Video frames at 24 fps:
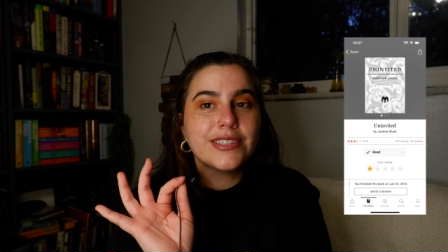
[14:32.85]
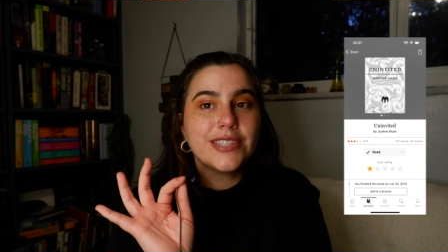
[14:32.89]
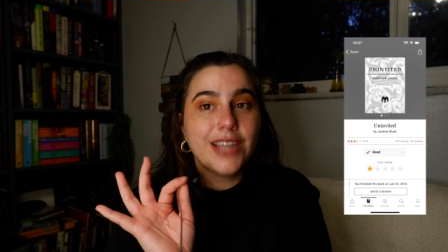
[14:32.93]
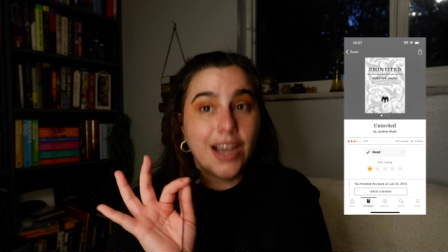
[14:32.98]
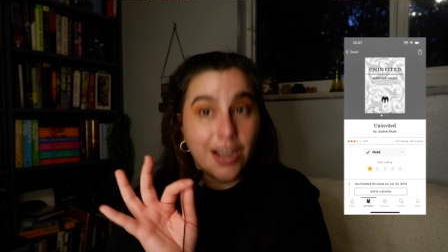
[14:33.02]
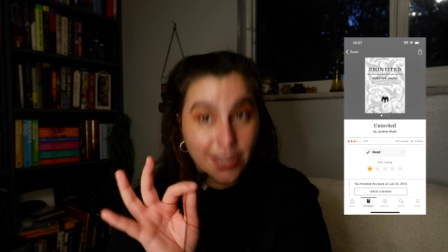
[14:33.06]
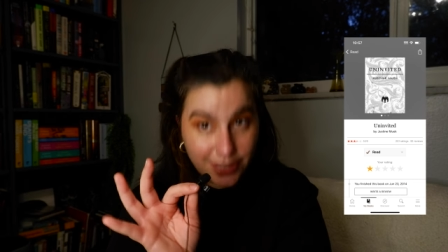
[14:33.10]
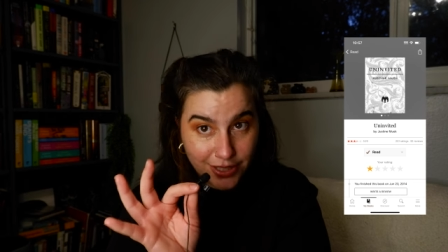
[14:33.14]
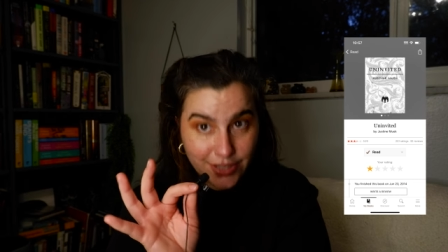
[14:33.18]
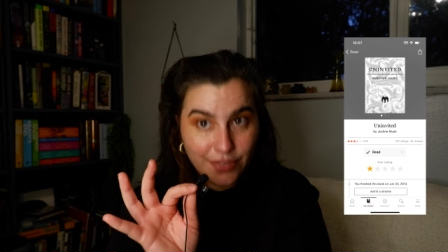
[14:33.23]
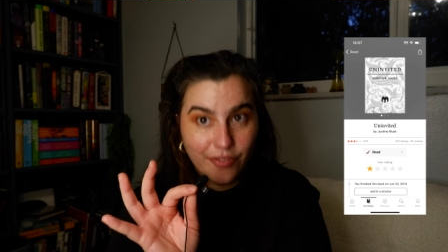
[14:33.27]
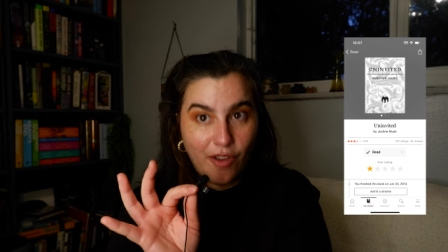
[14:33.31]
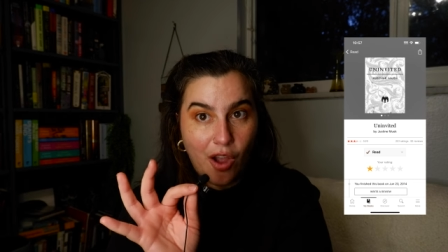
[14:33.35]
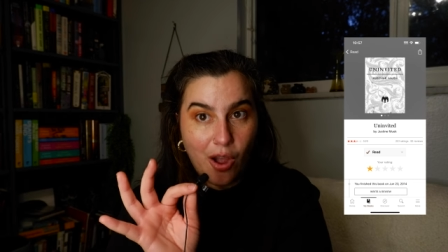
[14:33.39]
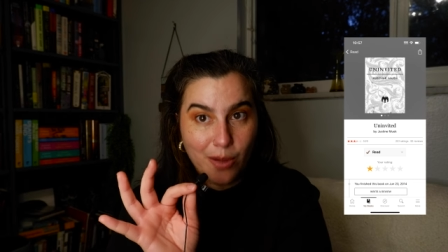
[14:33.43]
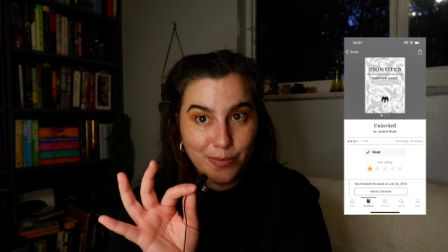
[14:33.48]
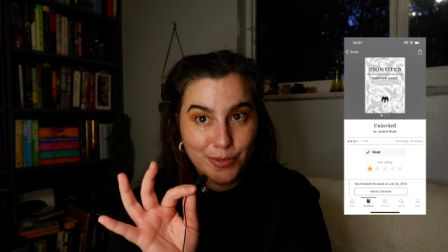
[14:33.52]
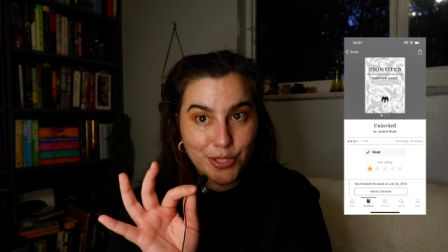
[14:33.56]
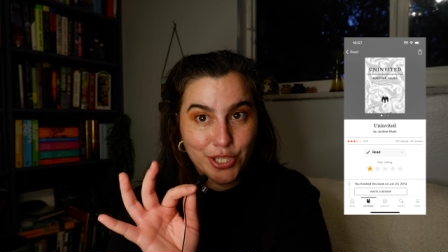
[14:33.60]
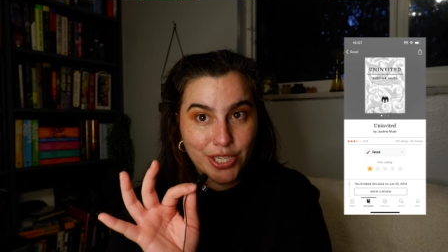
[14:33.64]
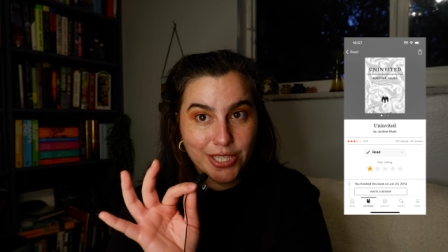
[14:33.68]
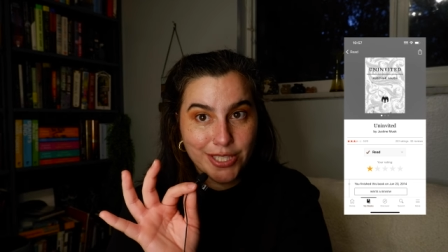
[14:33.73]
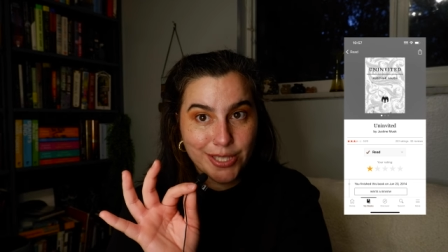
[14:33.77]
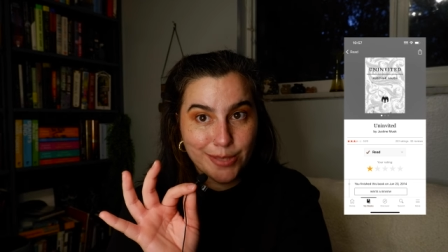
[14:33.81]
tons of
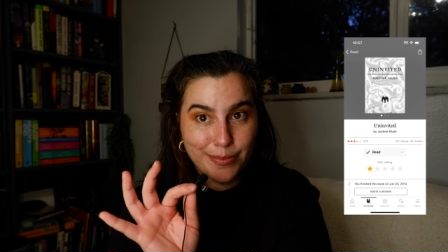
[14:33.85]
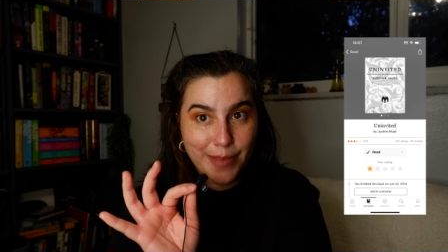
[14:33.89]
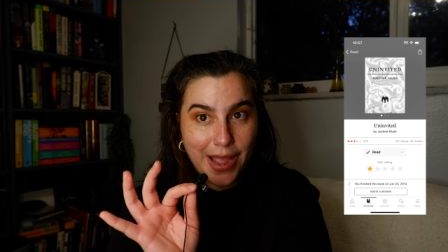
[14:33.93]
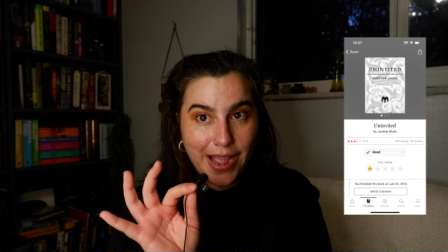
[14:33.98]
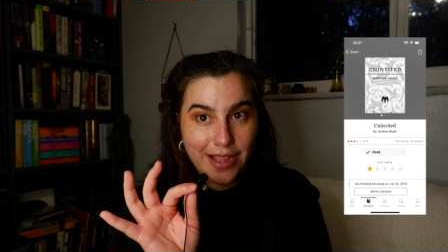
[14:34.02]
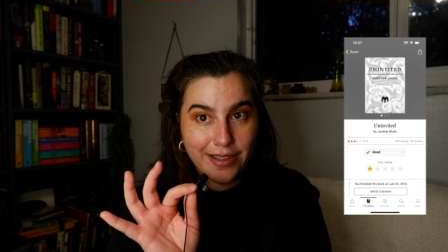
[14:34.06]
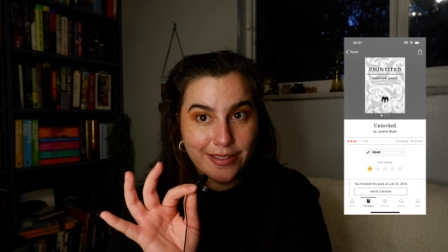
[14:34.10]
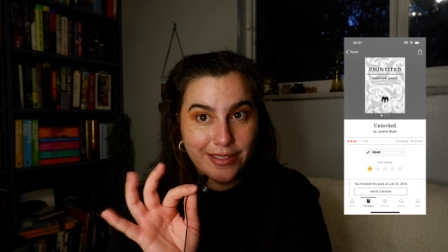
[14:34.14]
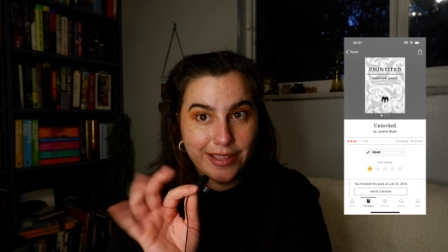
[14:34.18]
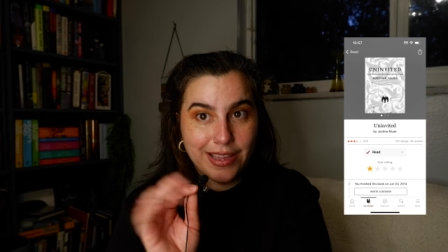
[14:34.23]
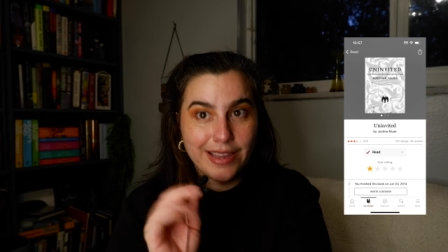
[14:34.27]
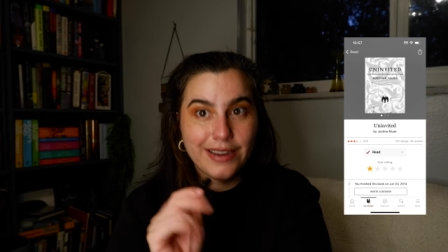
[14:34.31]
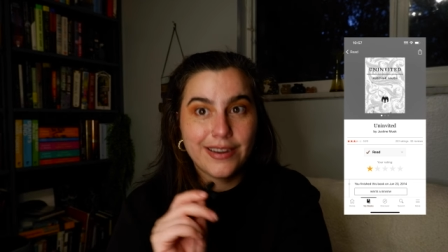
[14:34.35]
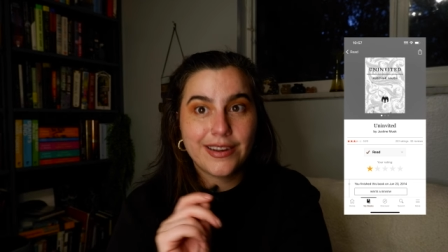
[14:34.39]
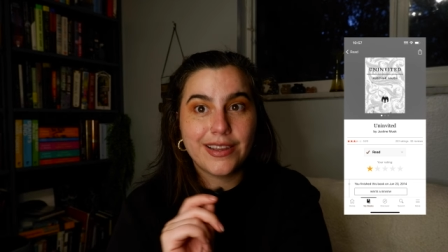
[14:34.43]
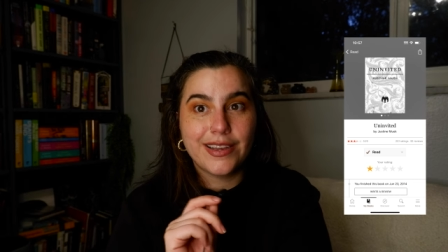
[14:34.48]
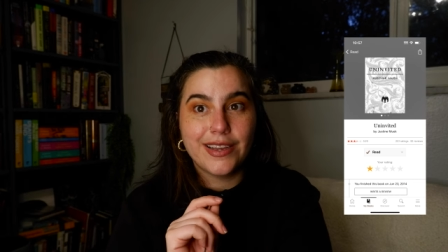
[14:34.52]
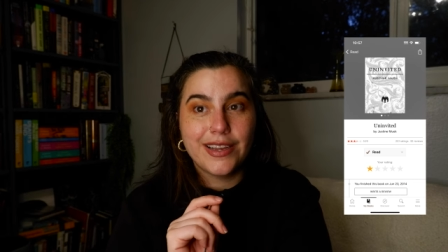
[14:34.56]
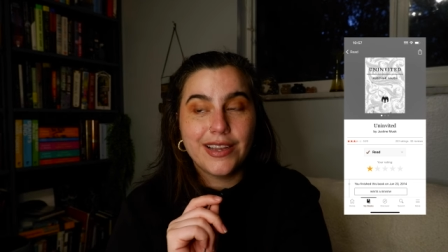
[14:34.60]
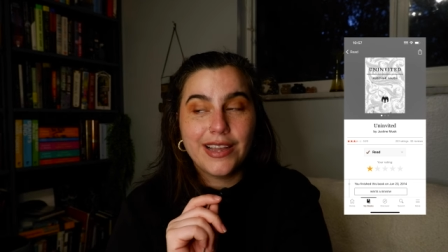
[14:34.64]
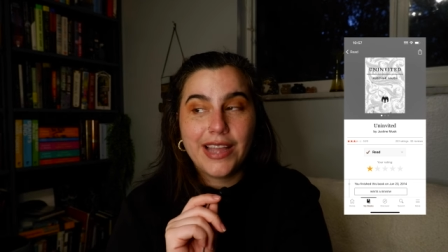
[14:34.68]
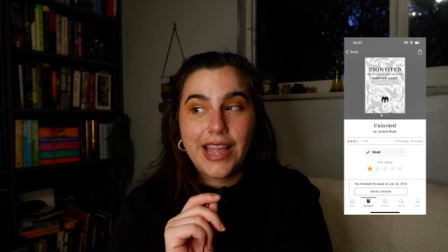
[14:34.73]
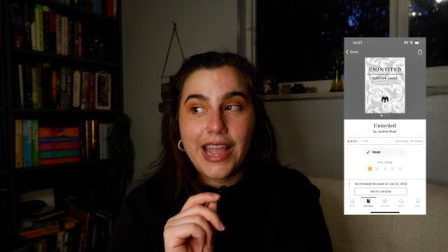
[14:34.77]
options back then,